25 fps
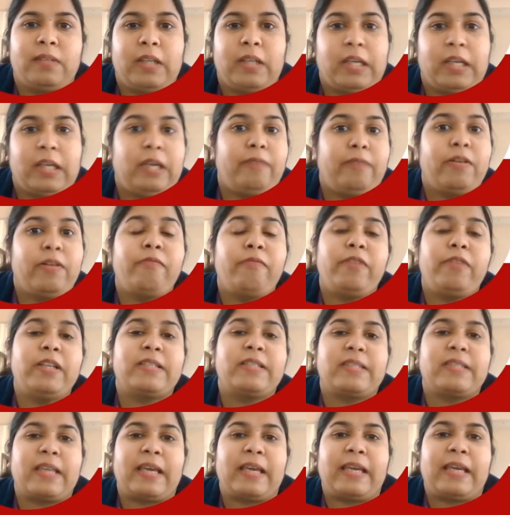Even we
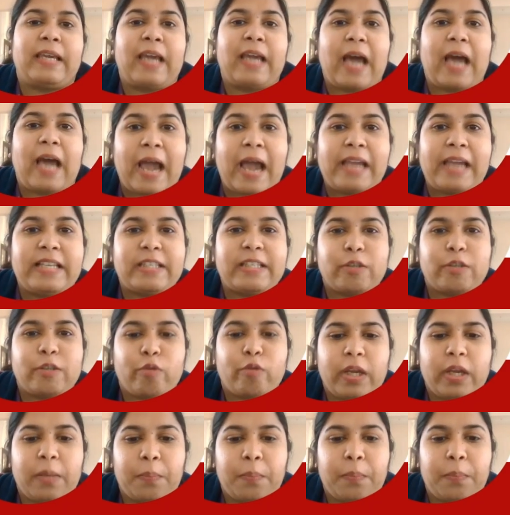say ice
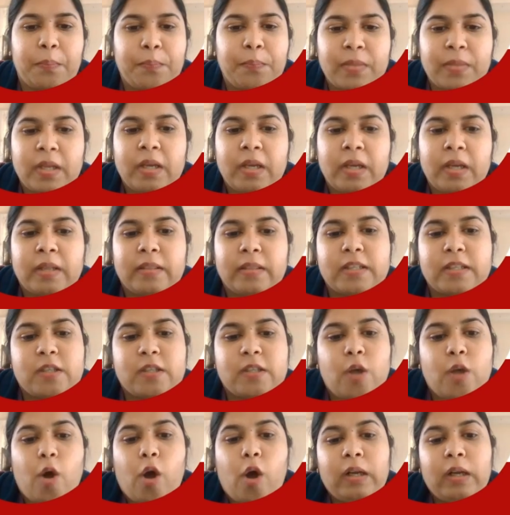cream. This
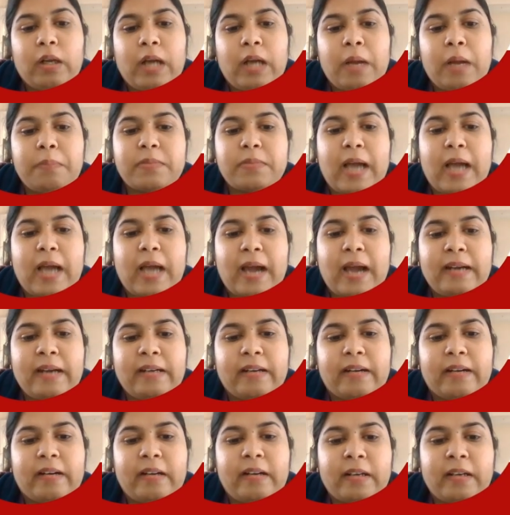all comes
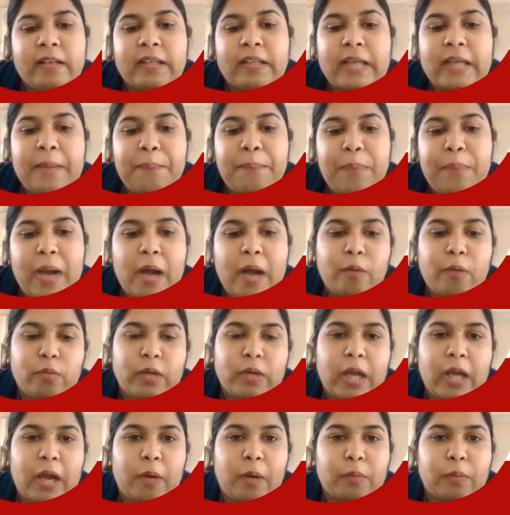under compound
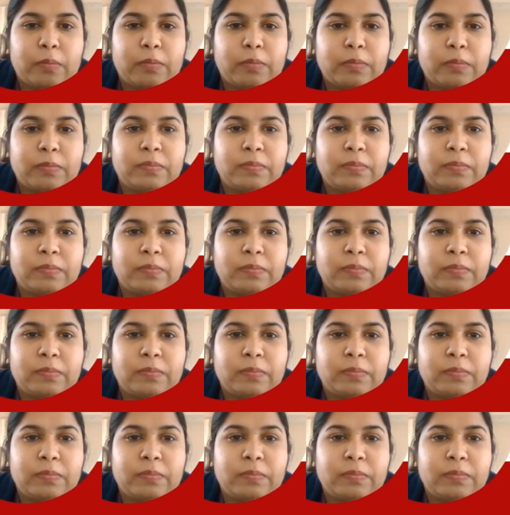noun.